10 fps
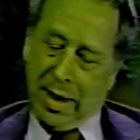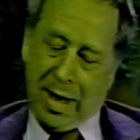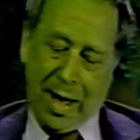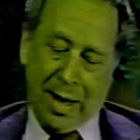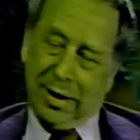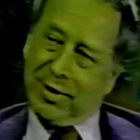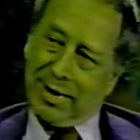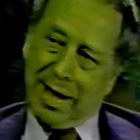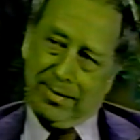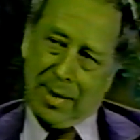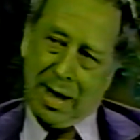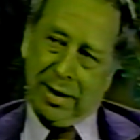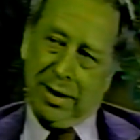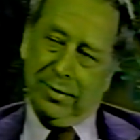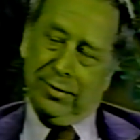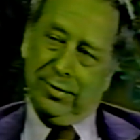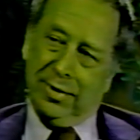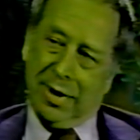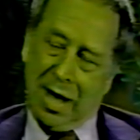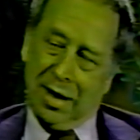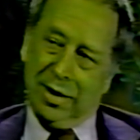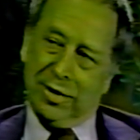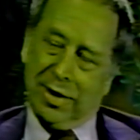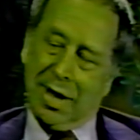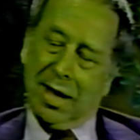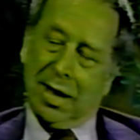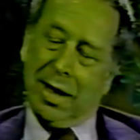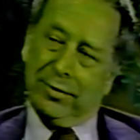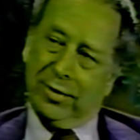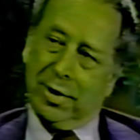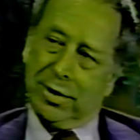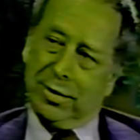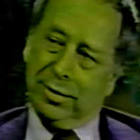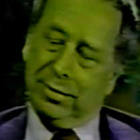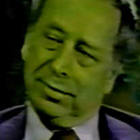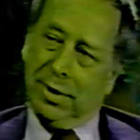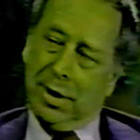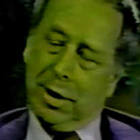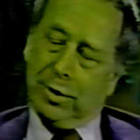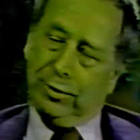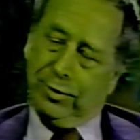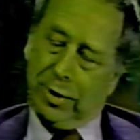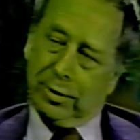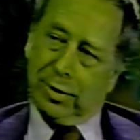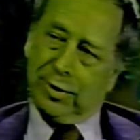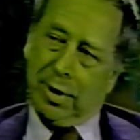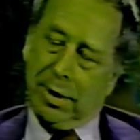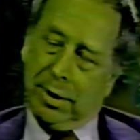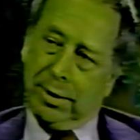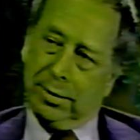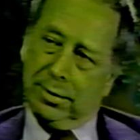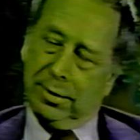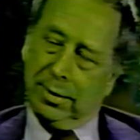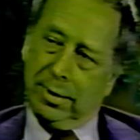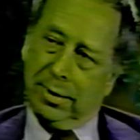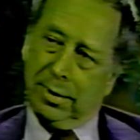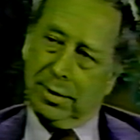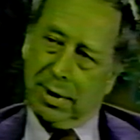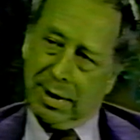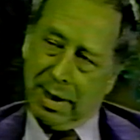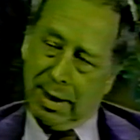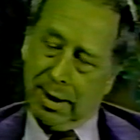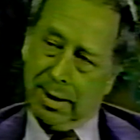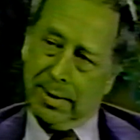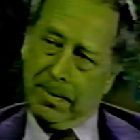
And it's that body of knowledge that I'd like for us to focus on today.